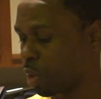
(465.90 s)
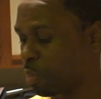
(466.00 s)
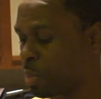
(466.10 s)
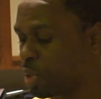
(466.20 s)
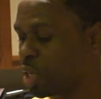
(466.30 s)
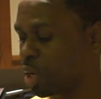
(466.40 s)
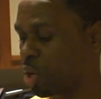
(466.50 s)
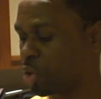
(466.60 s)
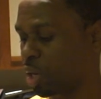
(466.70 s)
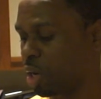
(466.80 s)
people need to
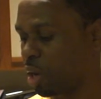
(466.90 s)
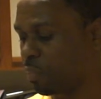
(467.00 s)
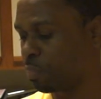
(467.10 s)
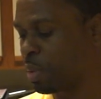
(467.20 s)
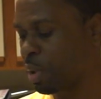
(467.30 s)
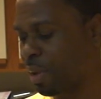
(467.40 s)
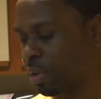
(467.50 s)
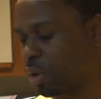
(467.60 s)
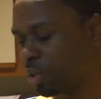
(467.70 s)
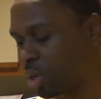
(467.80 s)
learn to love. People have to
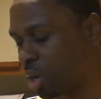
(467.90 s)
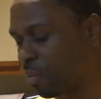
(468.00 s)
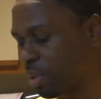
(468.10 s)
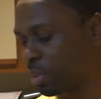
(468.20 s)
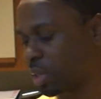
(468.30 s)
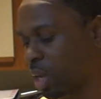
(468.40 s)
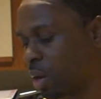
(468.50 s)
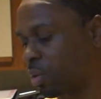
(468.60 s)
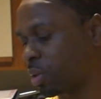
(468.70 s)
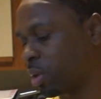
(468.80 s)
learn to love
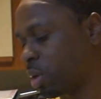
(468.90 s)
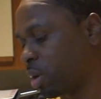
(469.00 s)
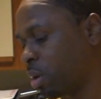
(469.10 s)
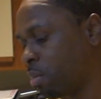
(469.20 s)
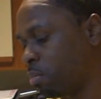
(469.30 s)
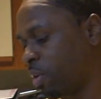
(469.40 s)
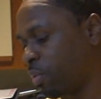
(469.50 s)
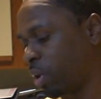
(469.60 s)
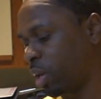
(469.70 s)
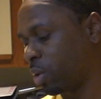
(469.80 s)
themselves
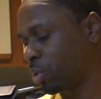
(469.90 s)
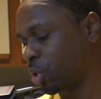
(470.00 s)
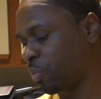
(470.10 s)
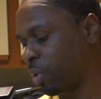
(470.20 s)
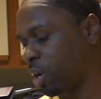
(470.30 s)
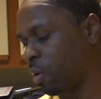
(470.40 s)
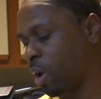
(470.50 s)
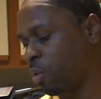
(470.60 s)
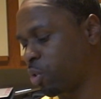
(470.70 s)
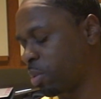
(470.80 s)
before they go searching for love
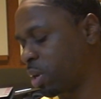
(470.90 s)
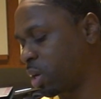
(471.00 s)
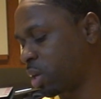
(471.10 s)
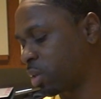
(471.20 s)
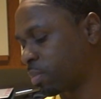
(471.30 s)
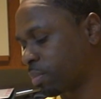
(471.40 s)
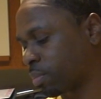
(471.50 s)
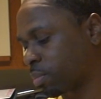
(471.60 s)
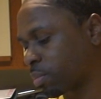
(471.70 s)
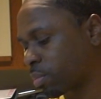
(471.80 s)
elsewhere. Because
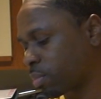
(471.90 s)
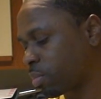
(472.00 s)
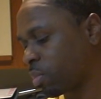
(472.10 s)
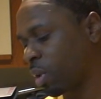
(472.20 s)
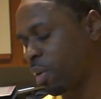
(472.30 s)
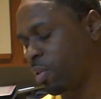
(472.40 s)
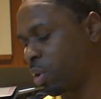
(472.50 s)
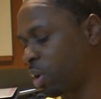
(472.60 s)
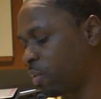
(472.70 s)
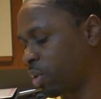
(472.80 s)
if you
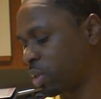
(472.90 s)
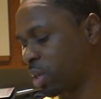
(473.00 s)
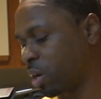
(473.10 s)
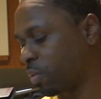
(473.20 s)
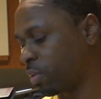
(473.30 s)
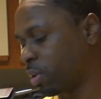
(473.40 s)
don't love yourself,